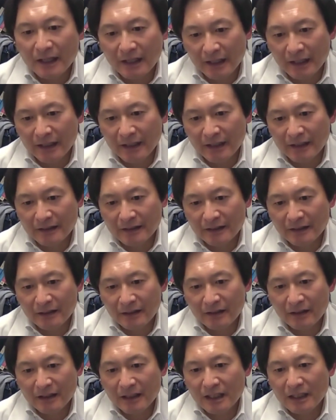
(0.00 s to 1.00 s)
And
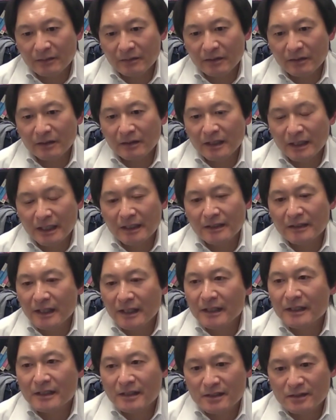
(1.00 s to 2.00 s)
even in
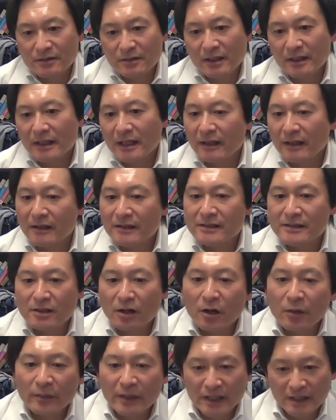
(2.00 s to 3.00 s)
dentistry, there are
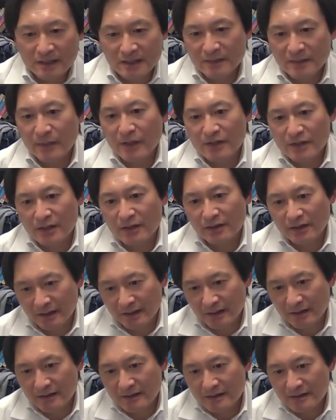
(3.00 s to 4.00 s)
so many
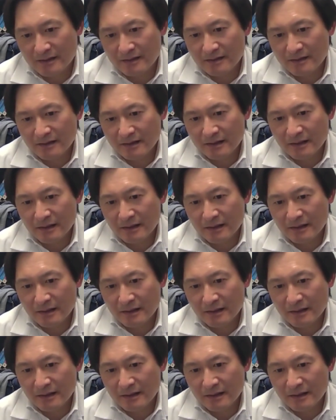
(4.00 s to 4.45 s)
specialties.